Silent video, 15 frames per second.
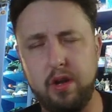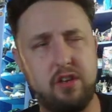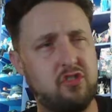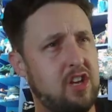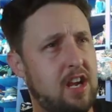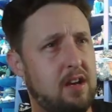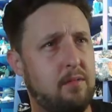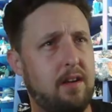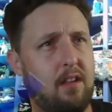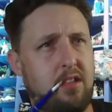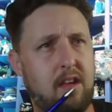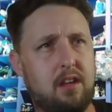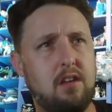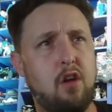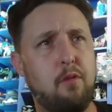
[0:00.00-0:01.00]
Janeway's
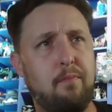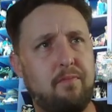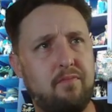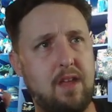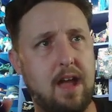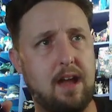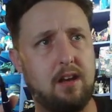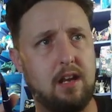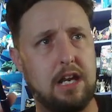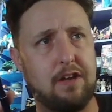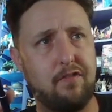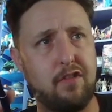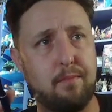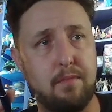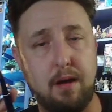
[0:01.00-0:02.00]
like, nope, not going to give
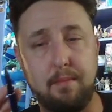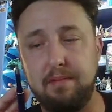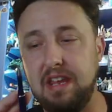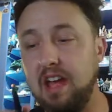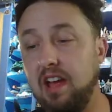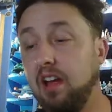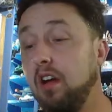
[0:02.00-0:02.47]
them up yet.